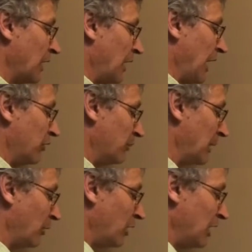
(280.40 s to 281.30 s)
And
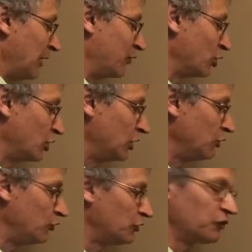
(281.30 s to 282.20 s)
remember, if you're going to
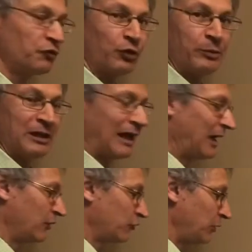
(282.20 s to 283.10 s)
use this formula
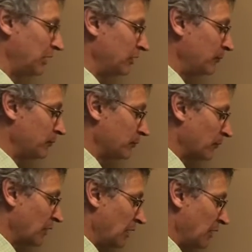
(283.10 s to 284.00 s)
as written,
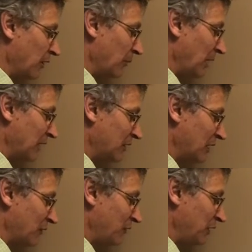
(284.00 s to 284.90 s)
the
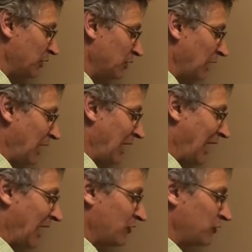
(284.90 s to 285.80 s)
magnetic field
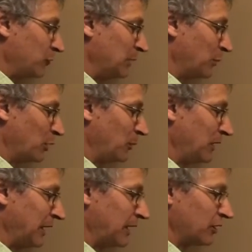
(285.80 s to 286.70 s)
has to be
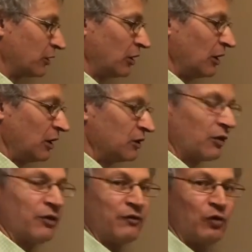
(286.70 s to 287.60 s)
perpendicular to
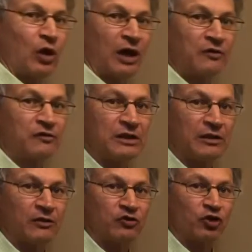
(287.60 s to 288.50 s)
the velocity of
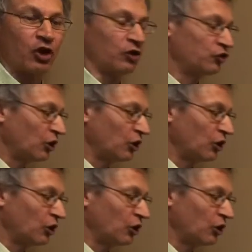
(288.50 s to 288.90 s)
the charge.